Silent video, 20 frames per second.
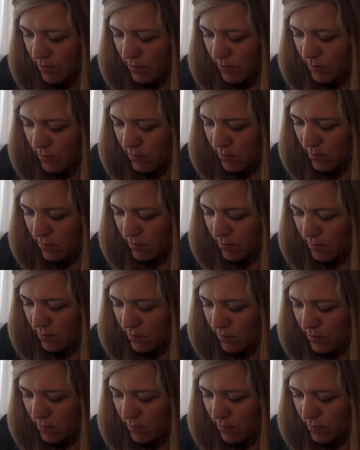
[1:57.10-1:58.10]

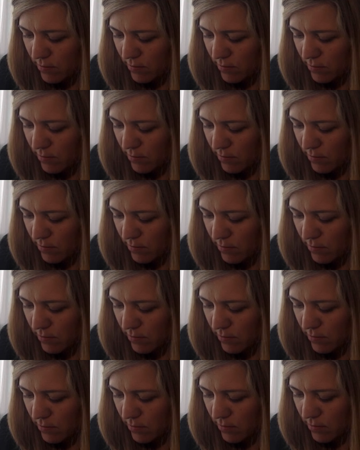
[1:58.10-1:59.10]

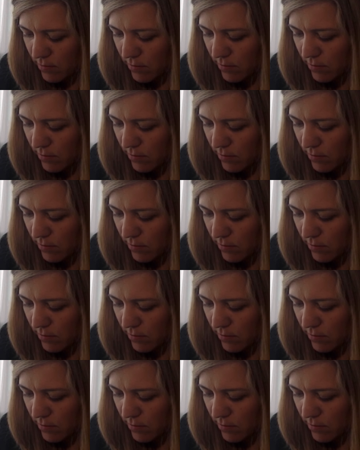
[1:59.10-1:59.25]
Nothing is said.